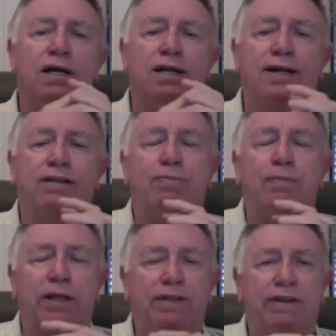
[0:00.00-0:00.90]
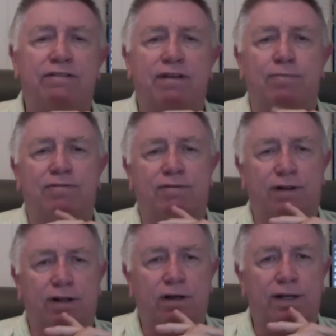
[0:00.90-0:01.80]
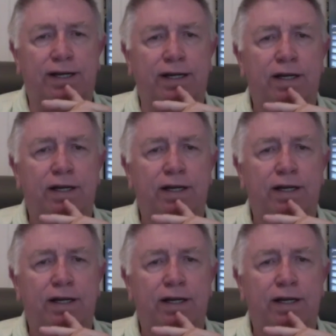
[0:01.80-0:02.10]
Let's build this up slowly.